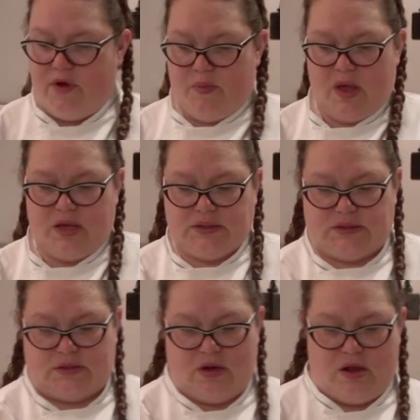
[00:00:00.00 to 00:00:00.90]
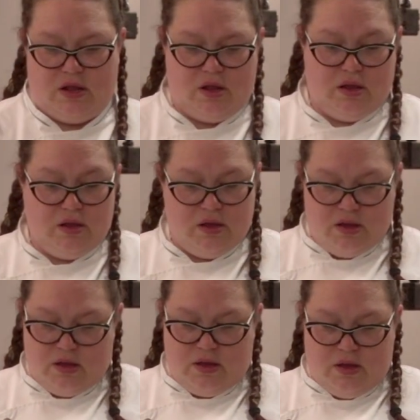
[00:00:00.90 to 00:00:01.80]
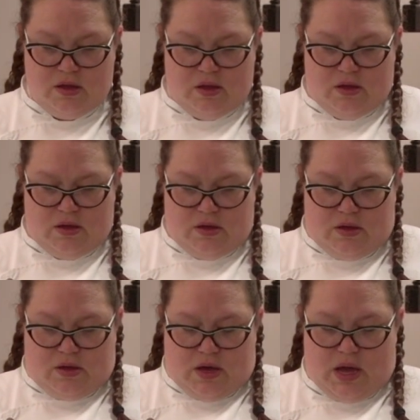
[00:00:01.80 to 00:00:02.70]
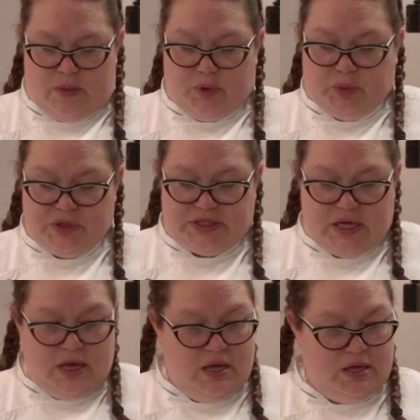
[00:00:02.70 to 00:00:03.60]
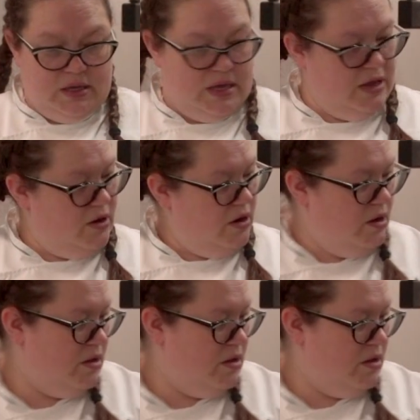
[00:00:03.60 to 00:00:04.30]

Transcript: our balls, our little pupusa here.